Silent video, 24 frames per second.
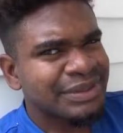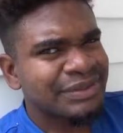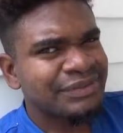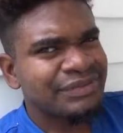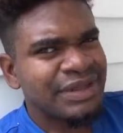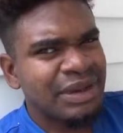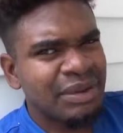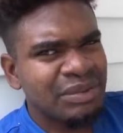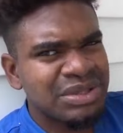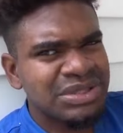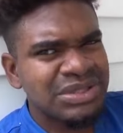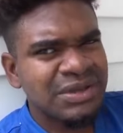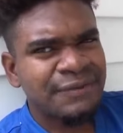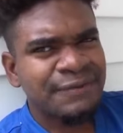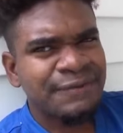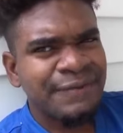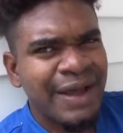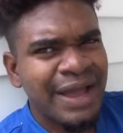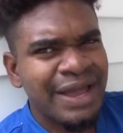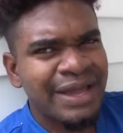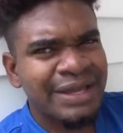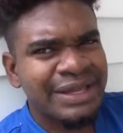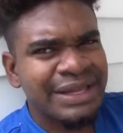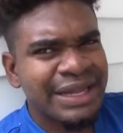if there was a
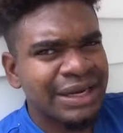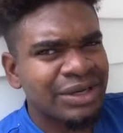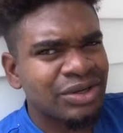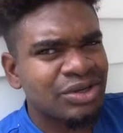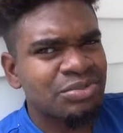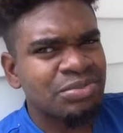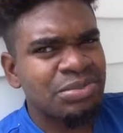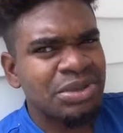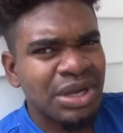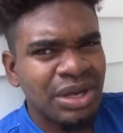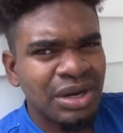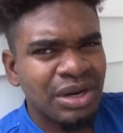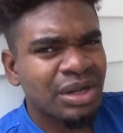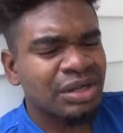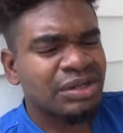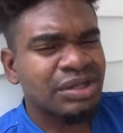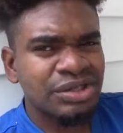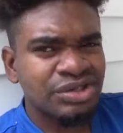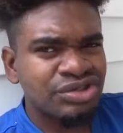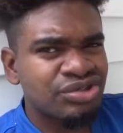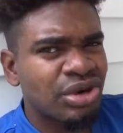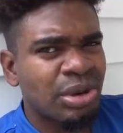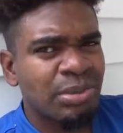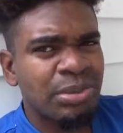fire that could be a lot
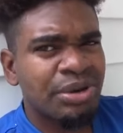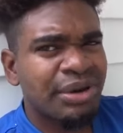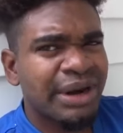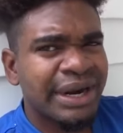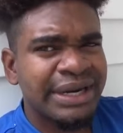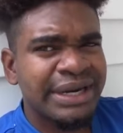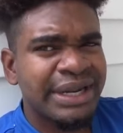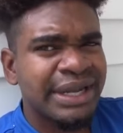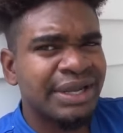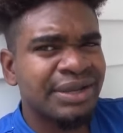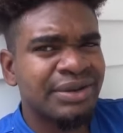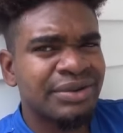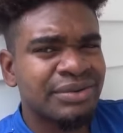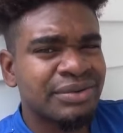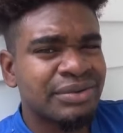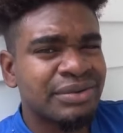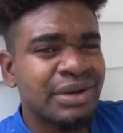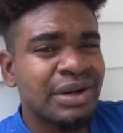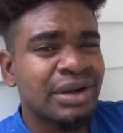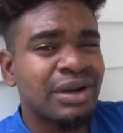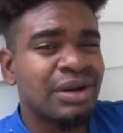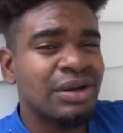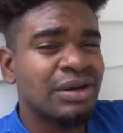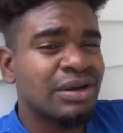of trouble right there you know
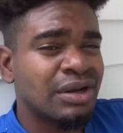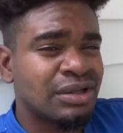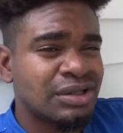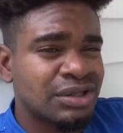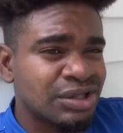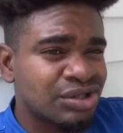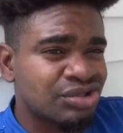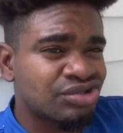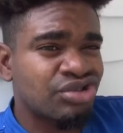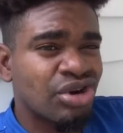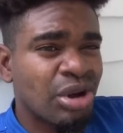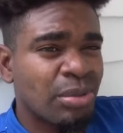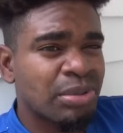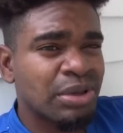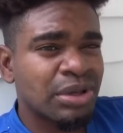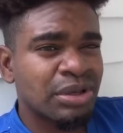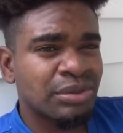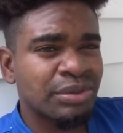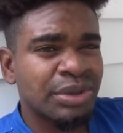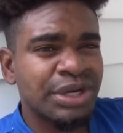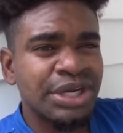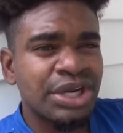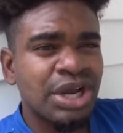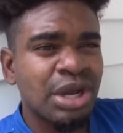a lot of
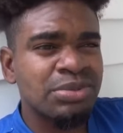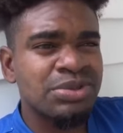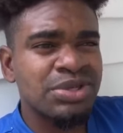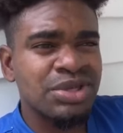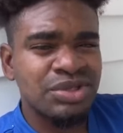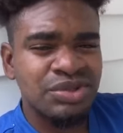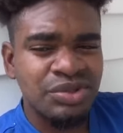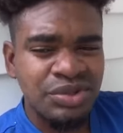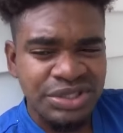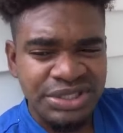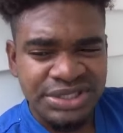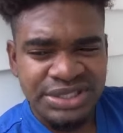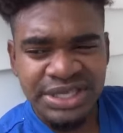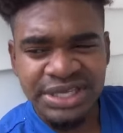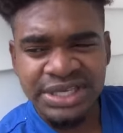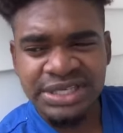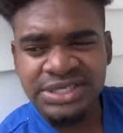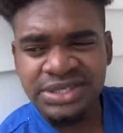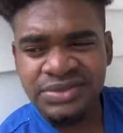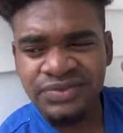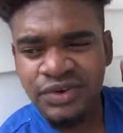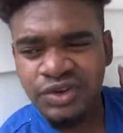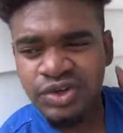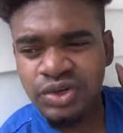trouble when it comes on to these
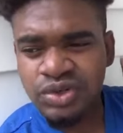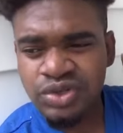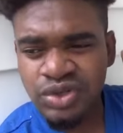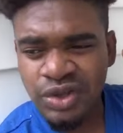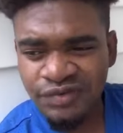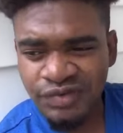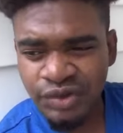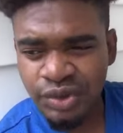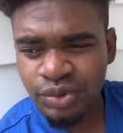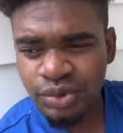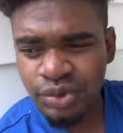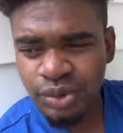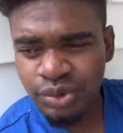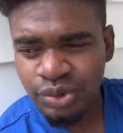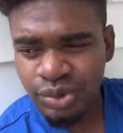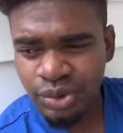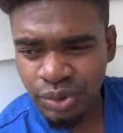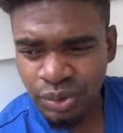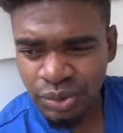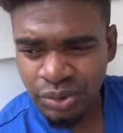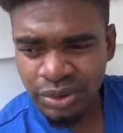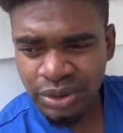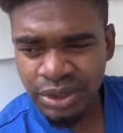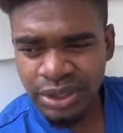things for those of you don't
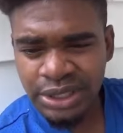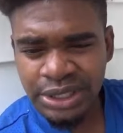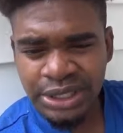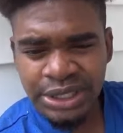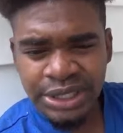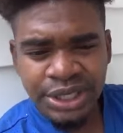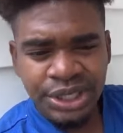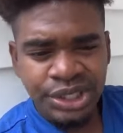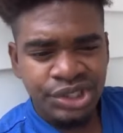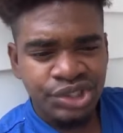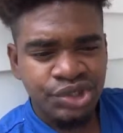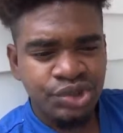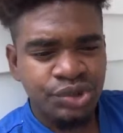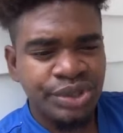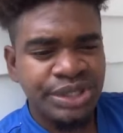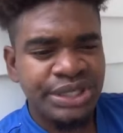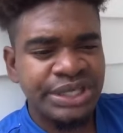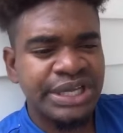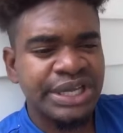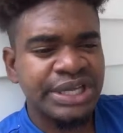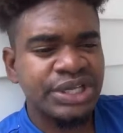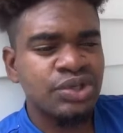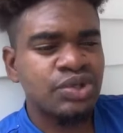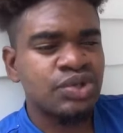know you
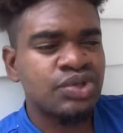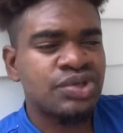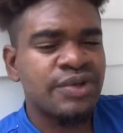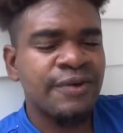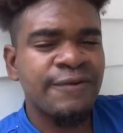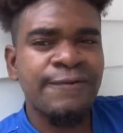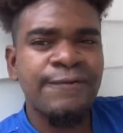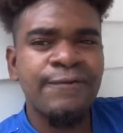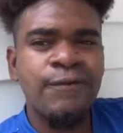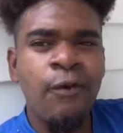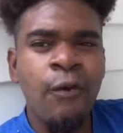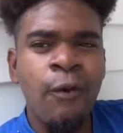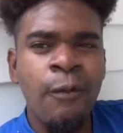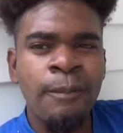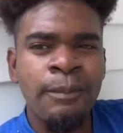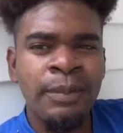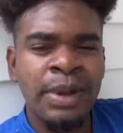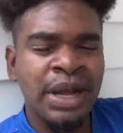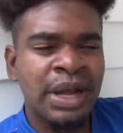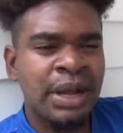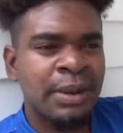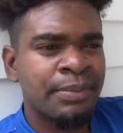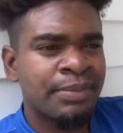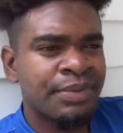either use the
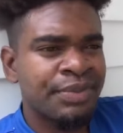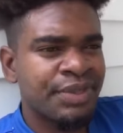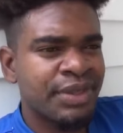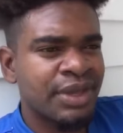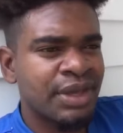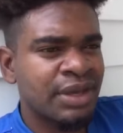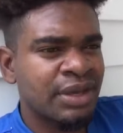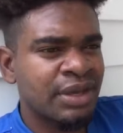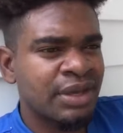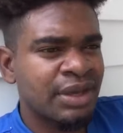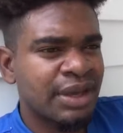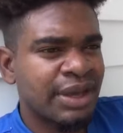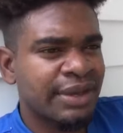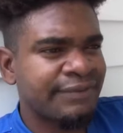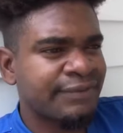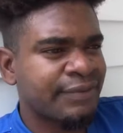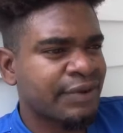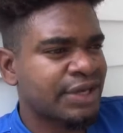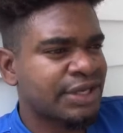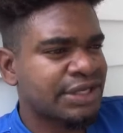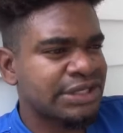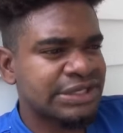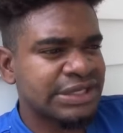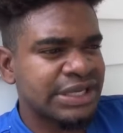foam um thing i
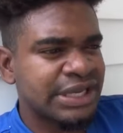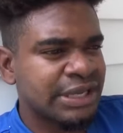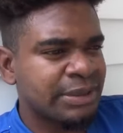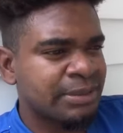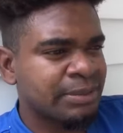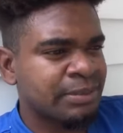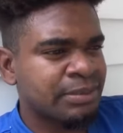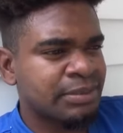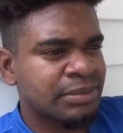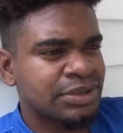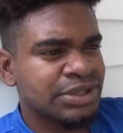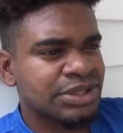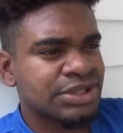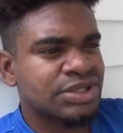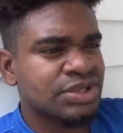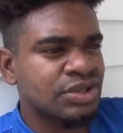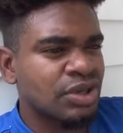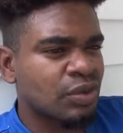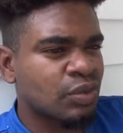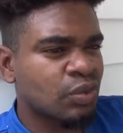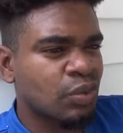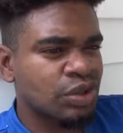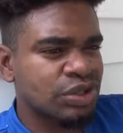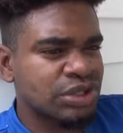forget it name it's
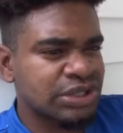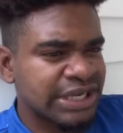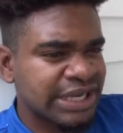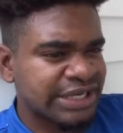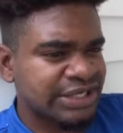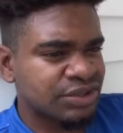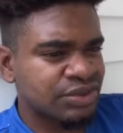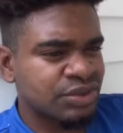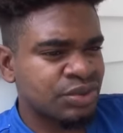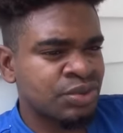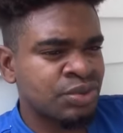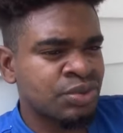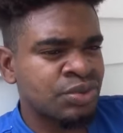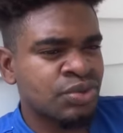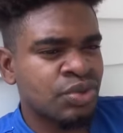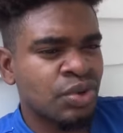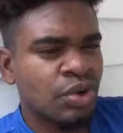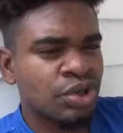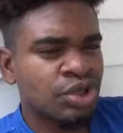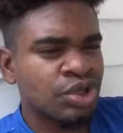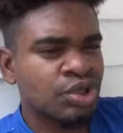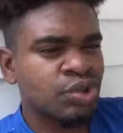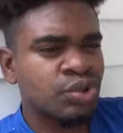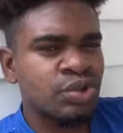not water that you use
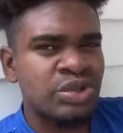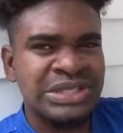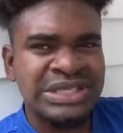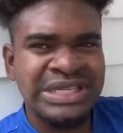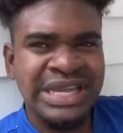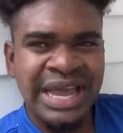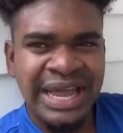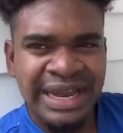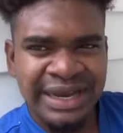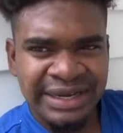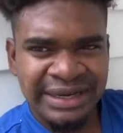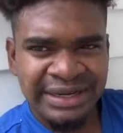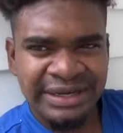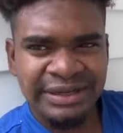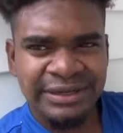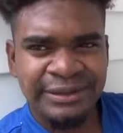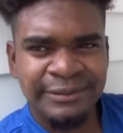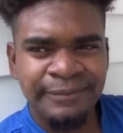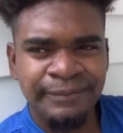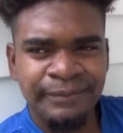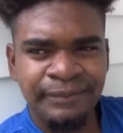or you use sand